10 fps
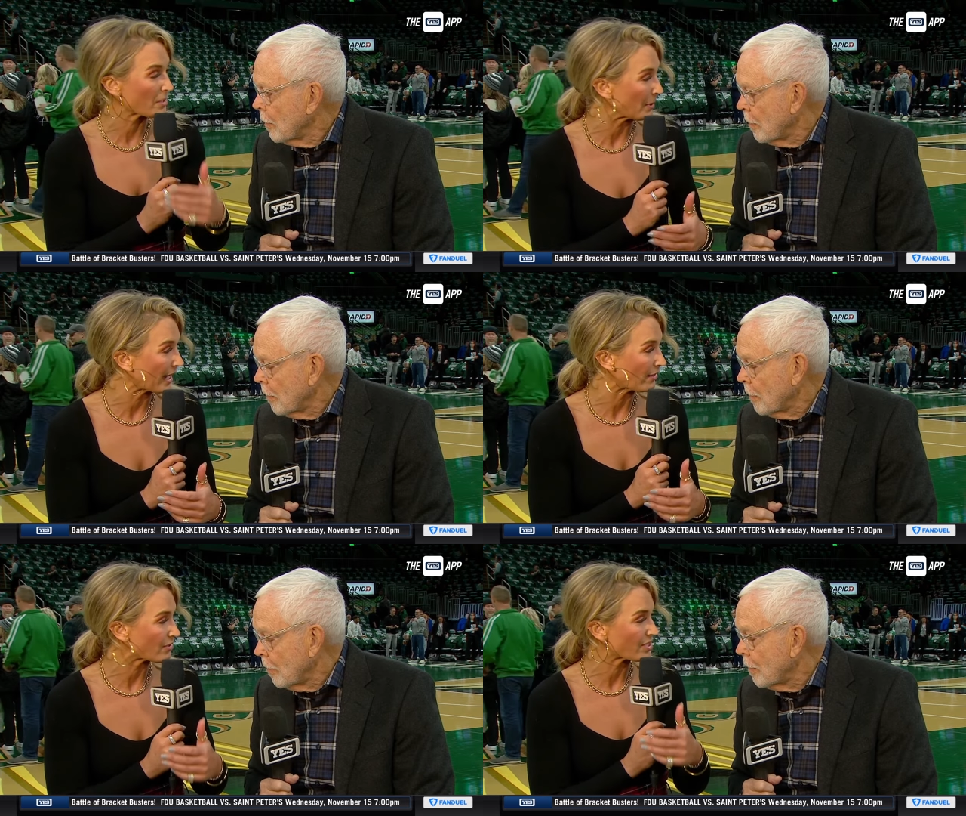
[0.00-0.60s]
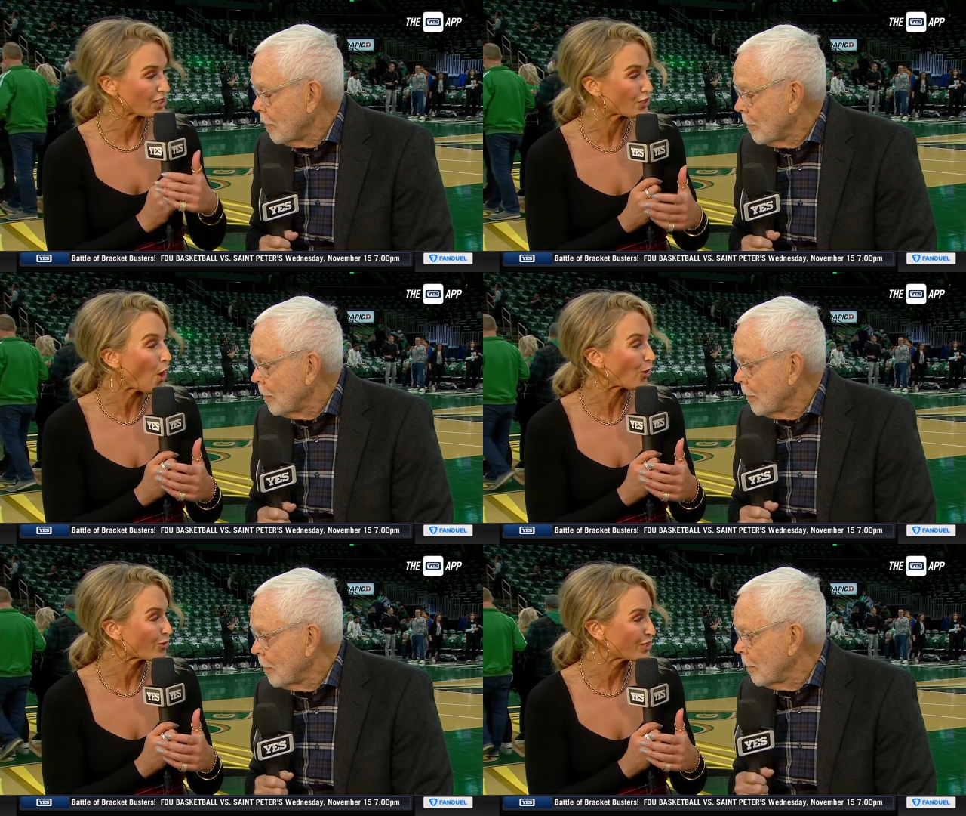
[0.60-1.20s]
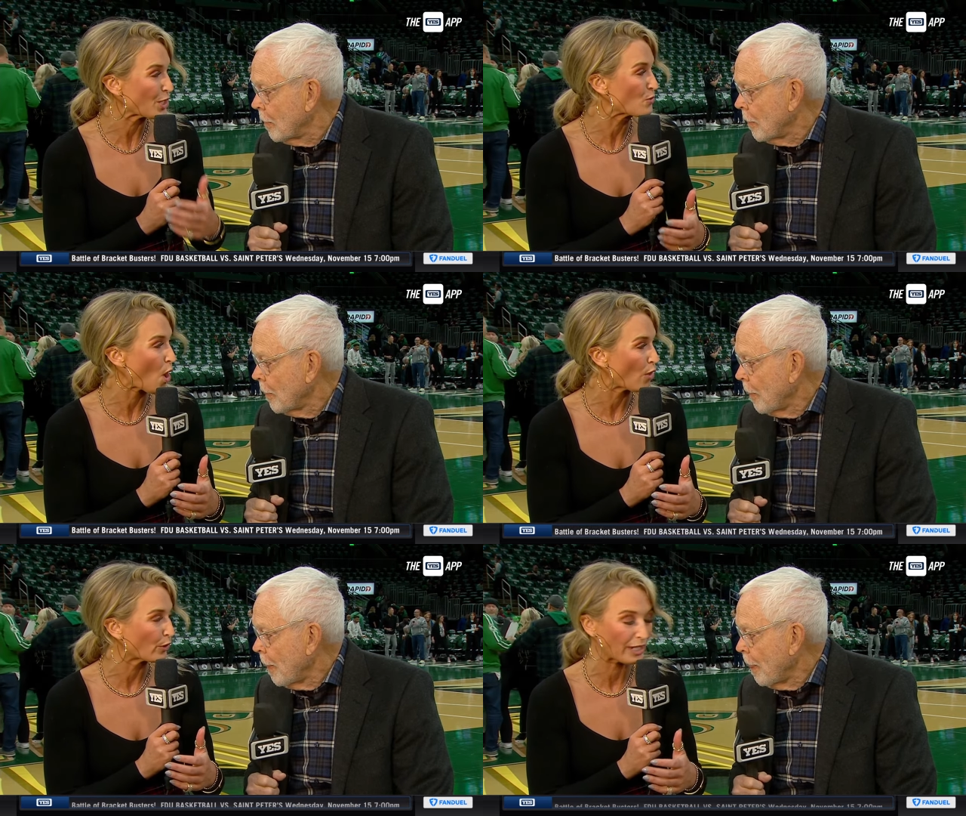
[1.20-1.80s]
Speaker 1: the players, the stars that you
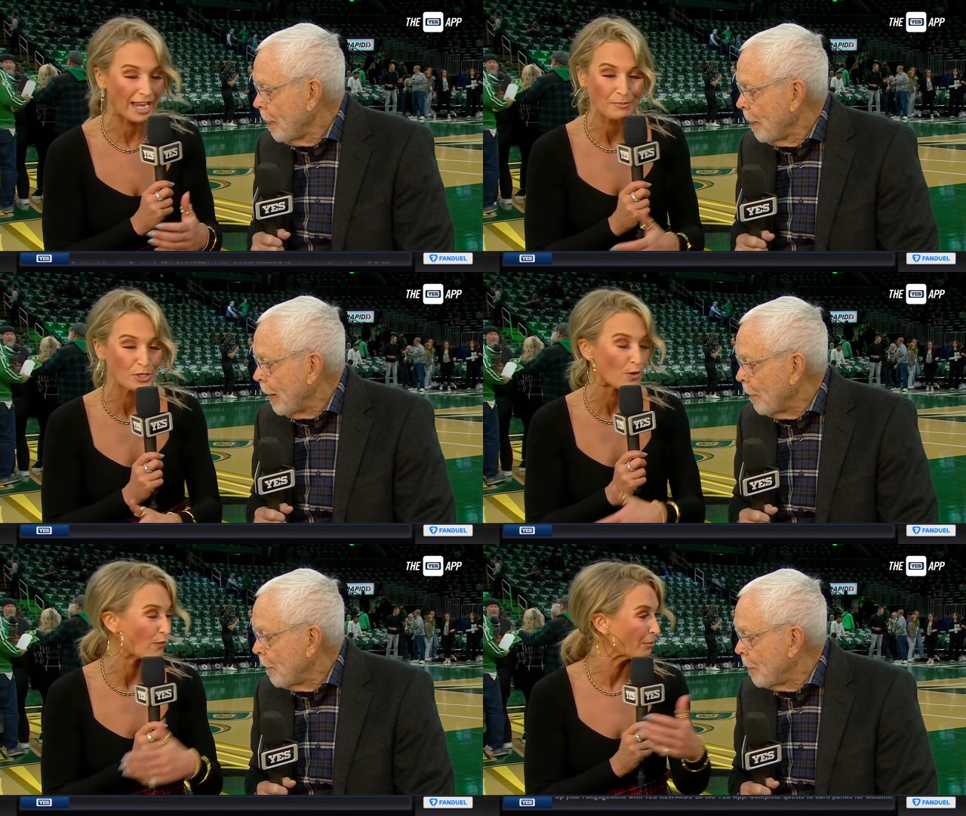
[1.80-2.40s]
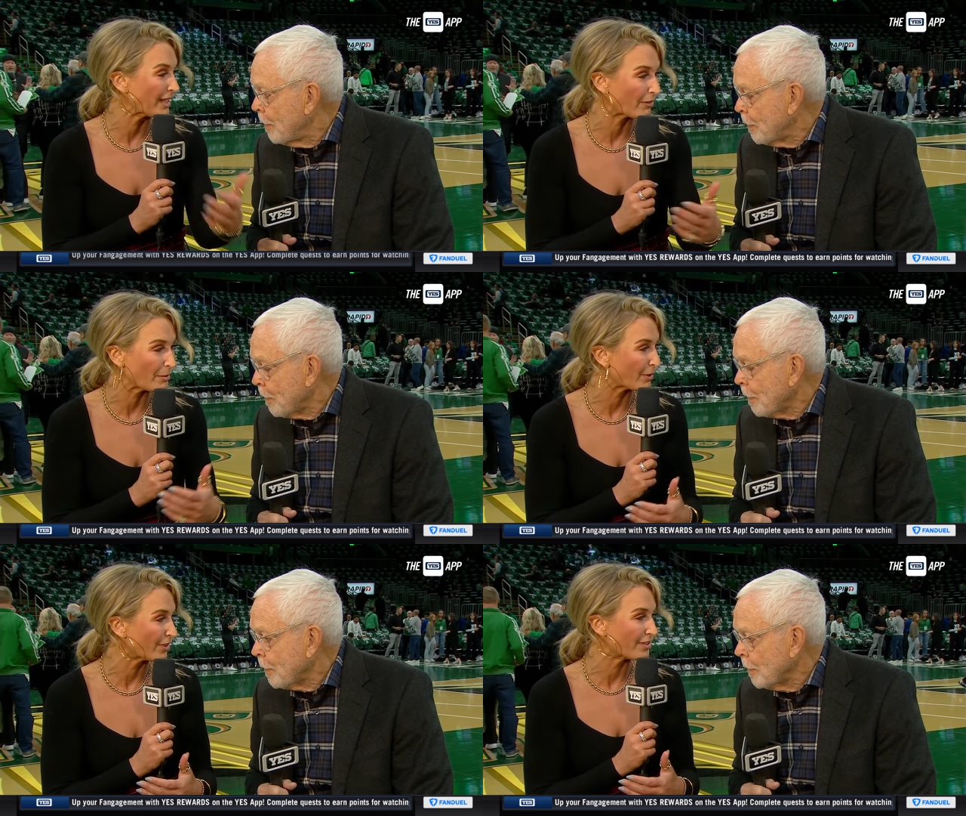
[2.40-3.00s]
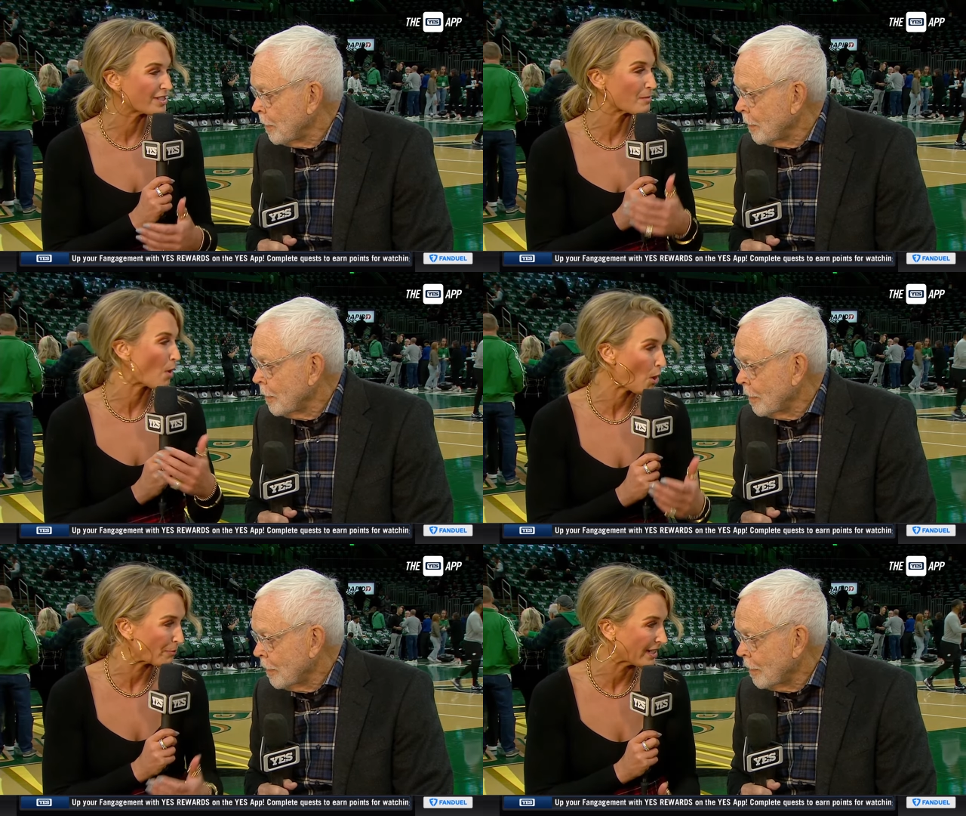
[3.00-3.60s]
call their games. Yeah. You go from Larry Bird to
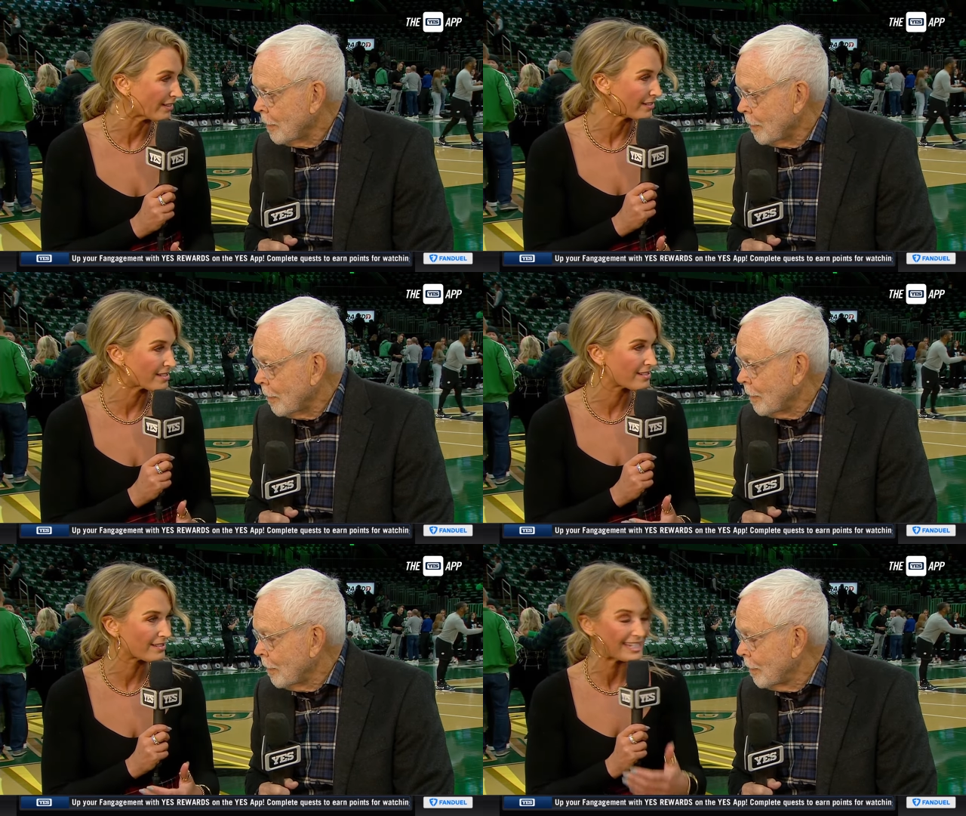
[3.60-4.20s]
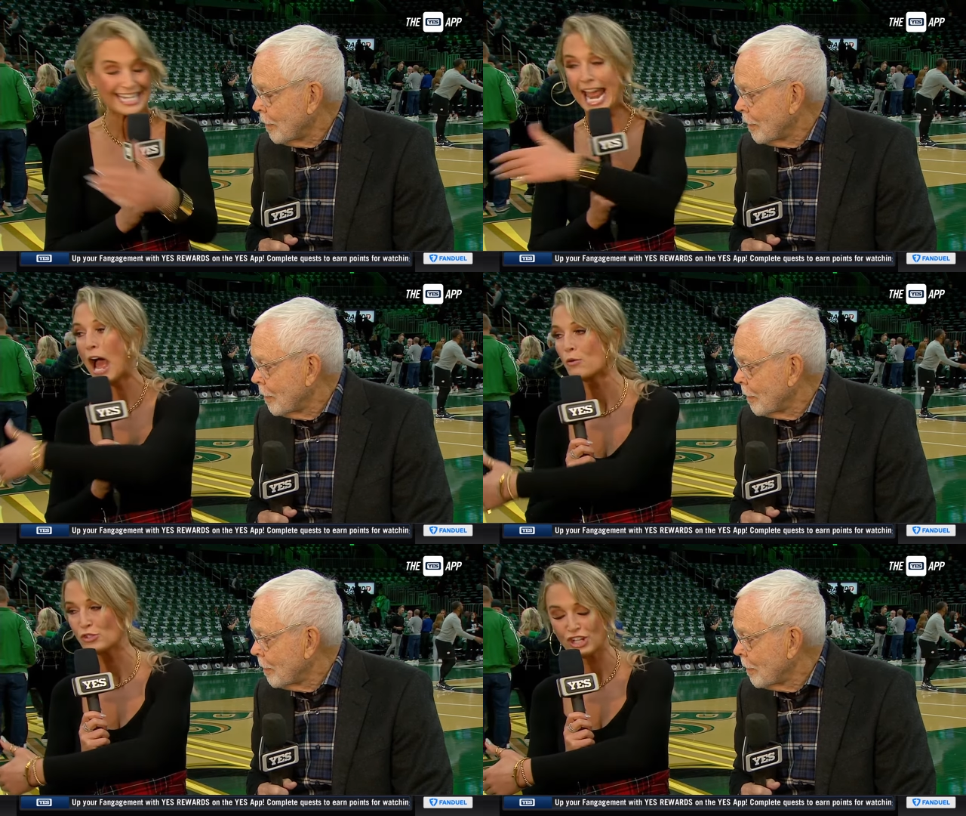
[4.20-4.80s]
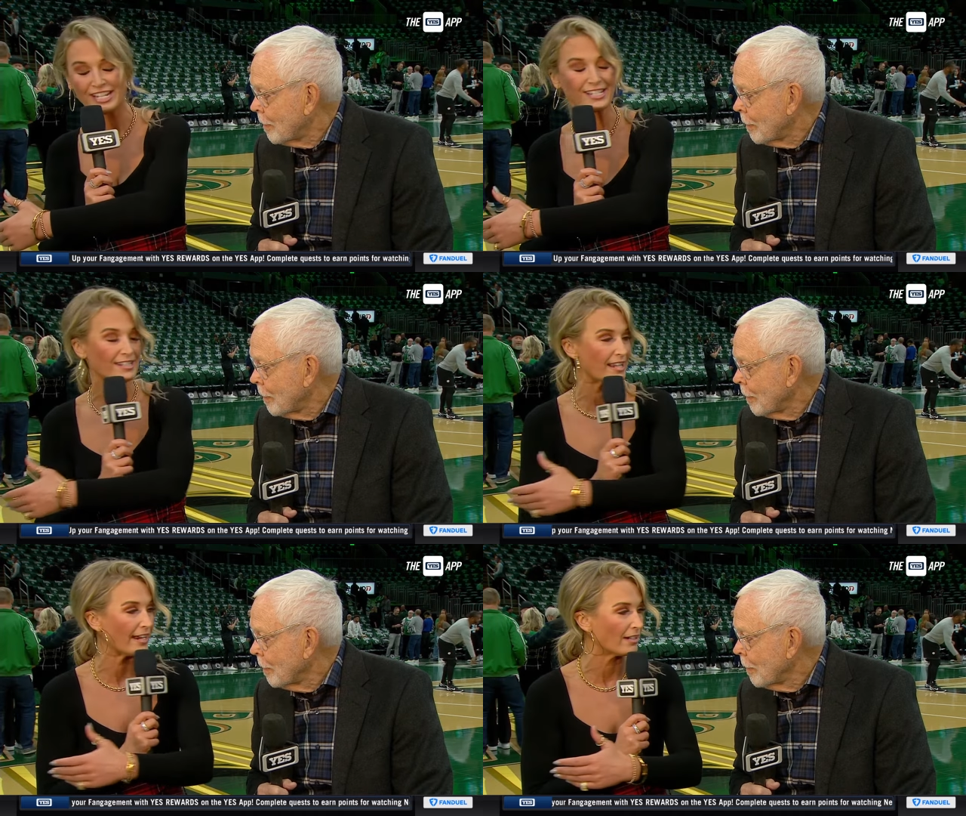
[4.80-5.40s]
Paul Pierce mm -hmm. to now
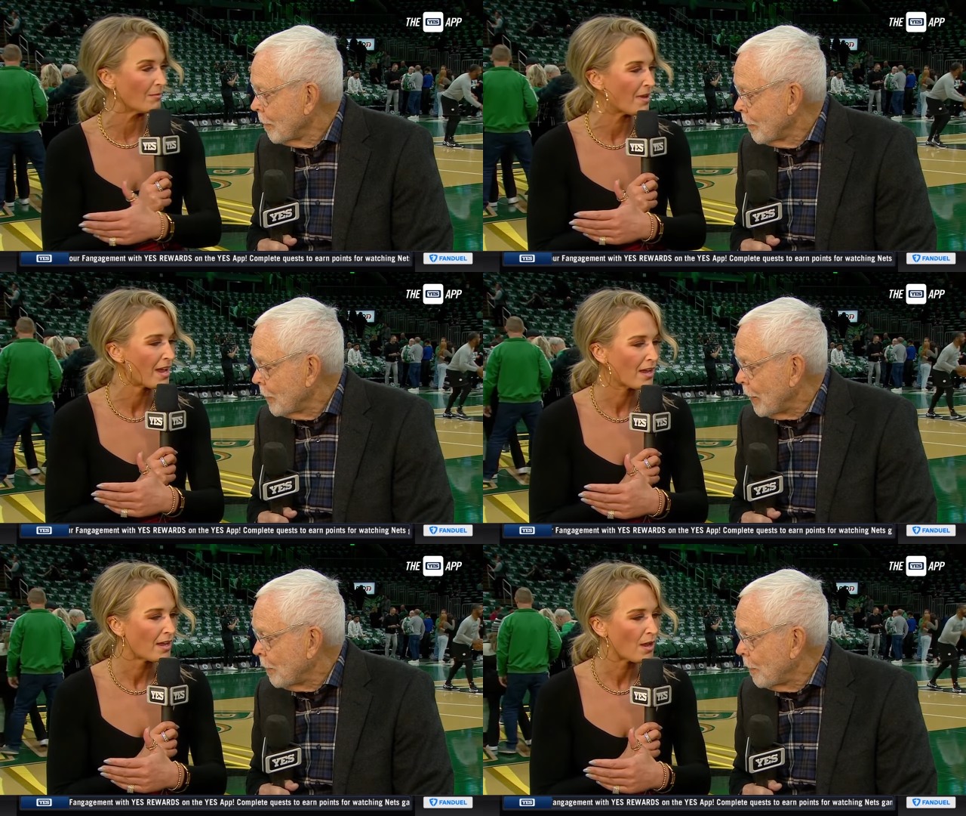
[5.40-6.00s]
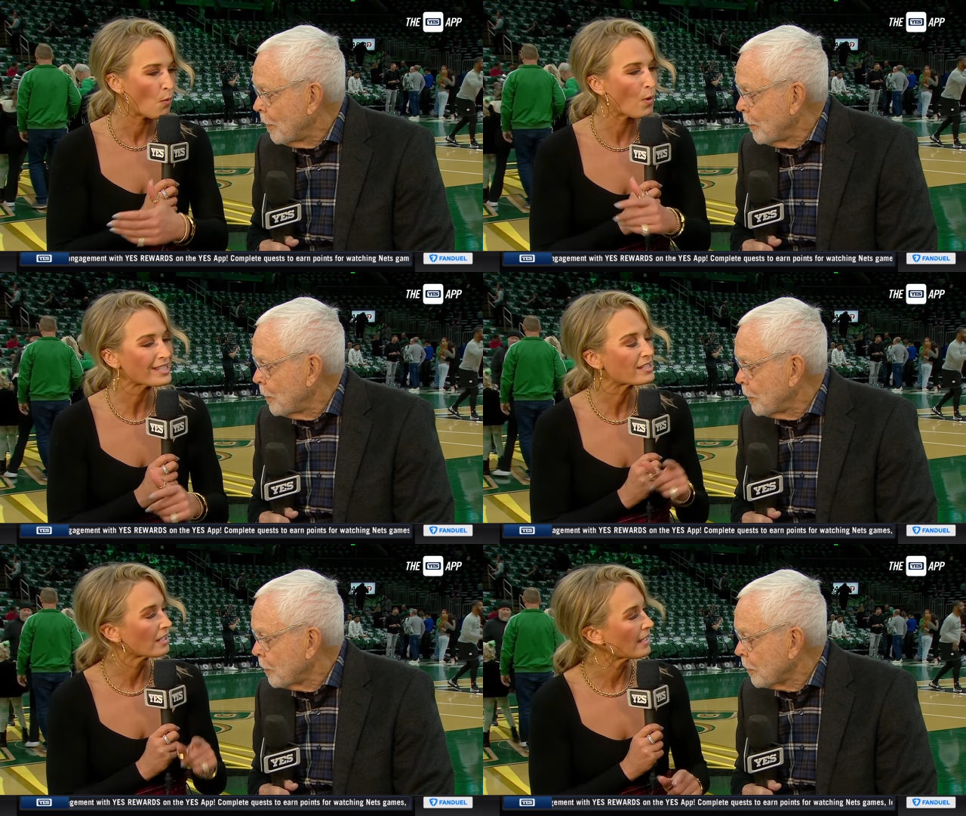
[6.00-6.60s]
Jayson Tatum. Yeah. What's the